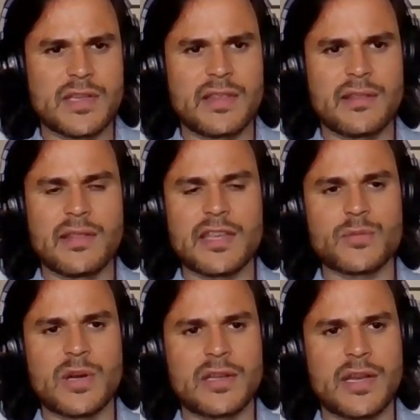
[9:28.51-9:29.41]
And that's
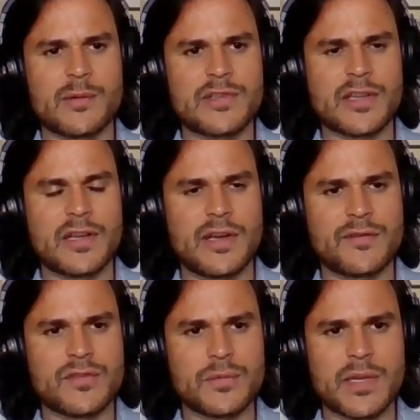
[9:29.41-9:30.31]
what I did. I was lucky
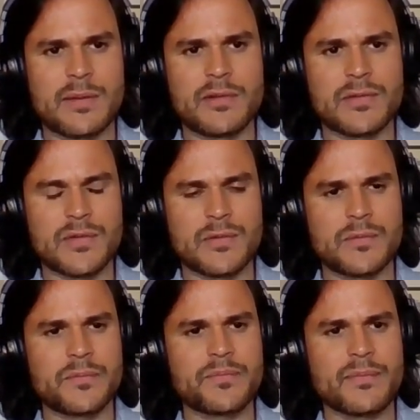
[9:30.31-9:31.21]
enough to be able to